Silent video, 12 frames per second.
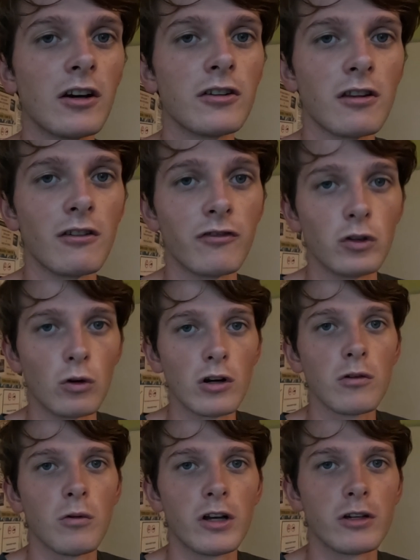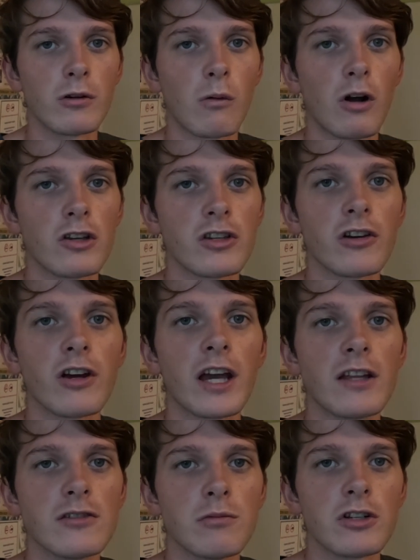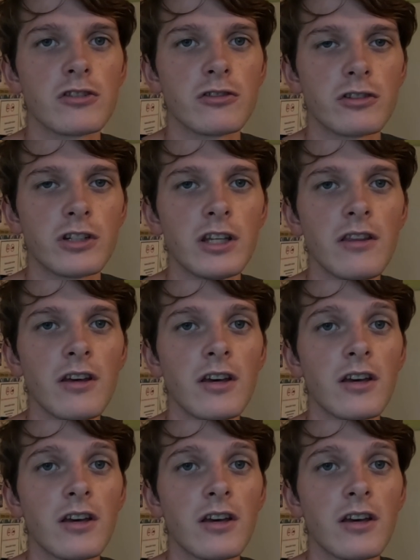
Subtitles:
onto the floor while you were washing your hands or brushing your teeth.